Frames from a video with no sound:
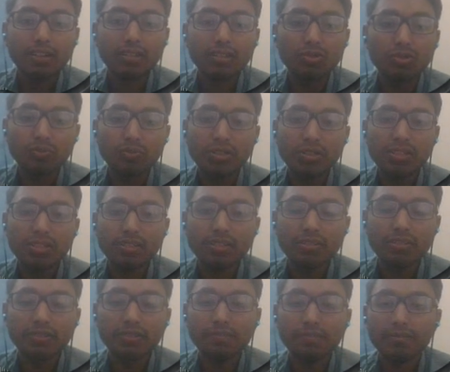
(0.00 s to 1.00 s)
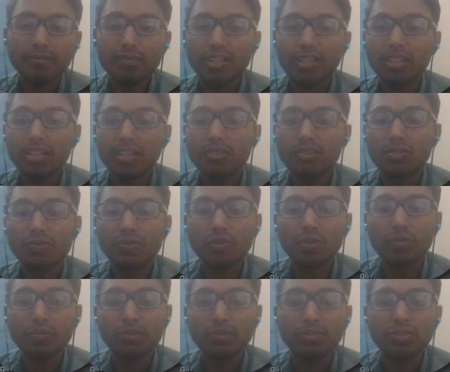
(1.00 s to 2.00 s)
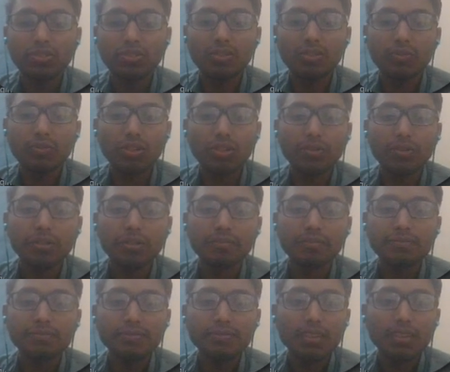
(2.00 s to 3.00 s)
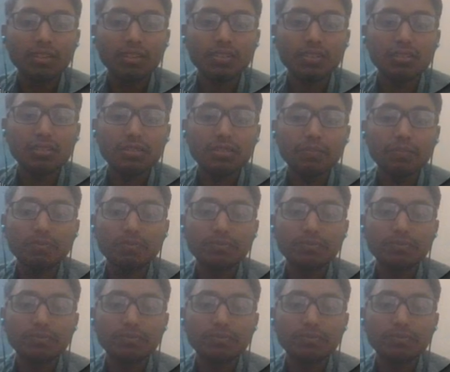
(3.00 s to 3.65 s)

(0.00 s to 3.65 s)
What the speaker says: so which is very good for workout for our uh,